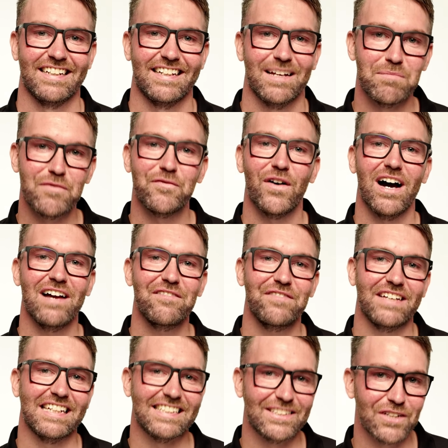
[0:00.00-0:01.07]
Number 5
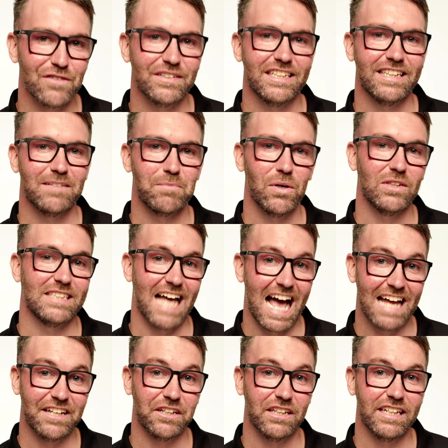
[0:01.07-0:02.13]
is servicing the pods
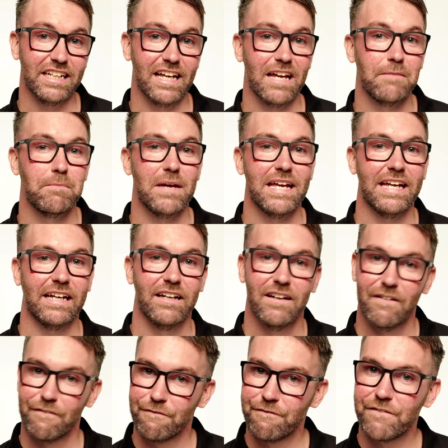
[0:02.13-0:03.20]
annually and being
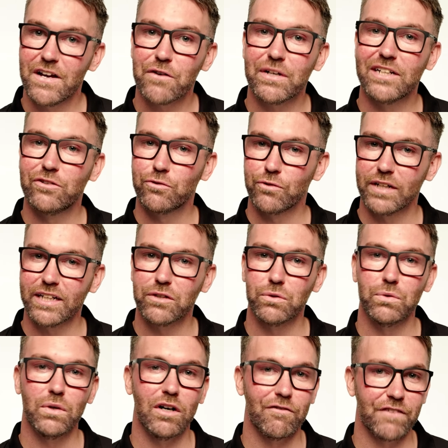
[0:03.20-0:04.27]
very
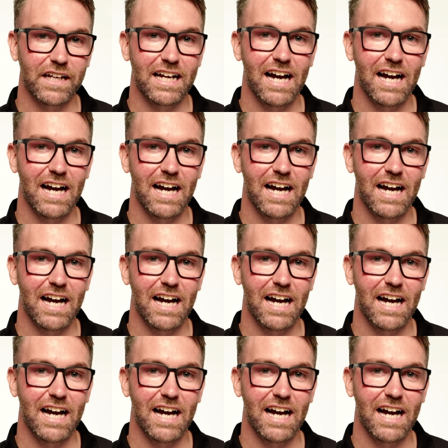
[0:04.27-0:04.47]
critical of the